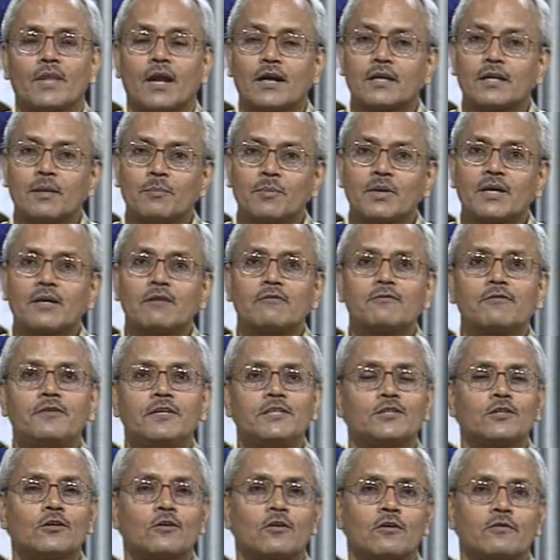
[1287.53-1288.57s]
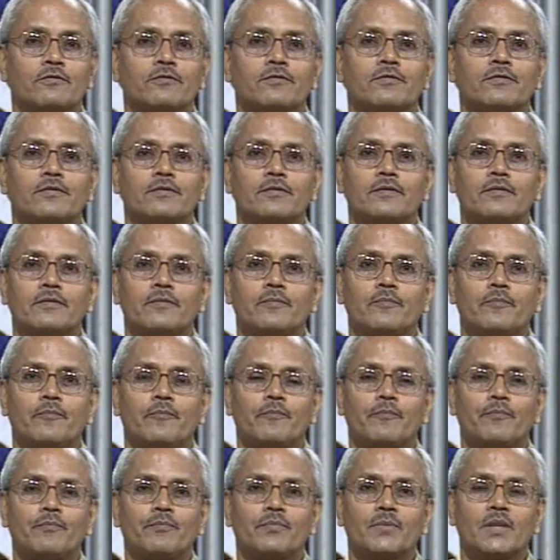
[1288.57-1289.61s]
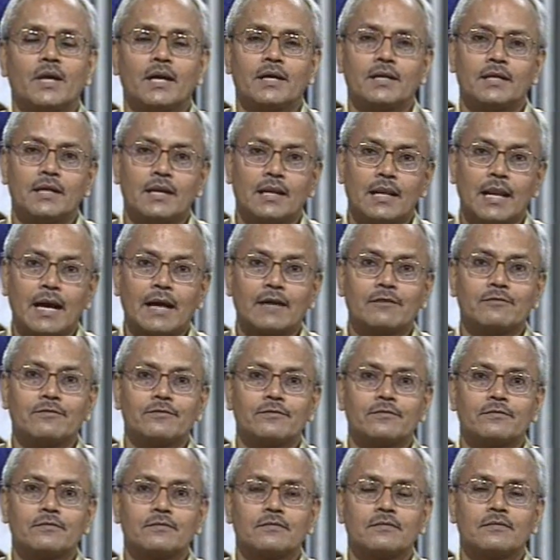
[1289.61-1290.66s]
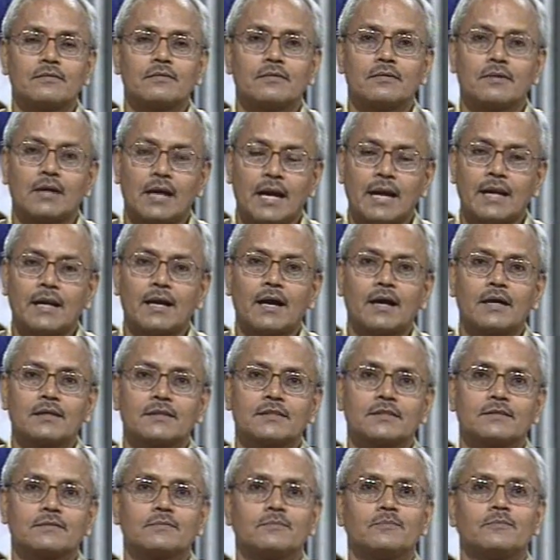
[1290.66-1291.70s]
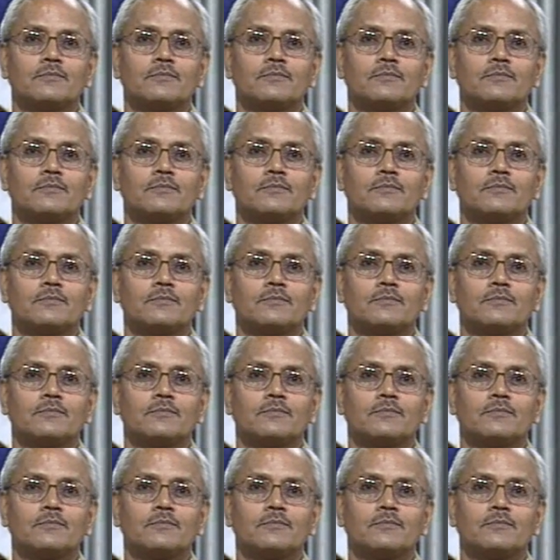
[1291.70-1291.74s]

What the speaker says: a typical feature of Indian life and art.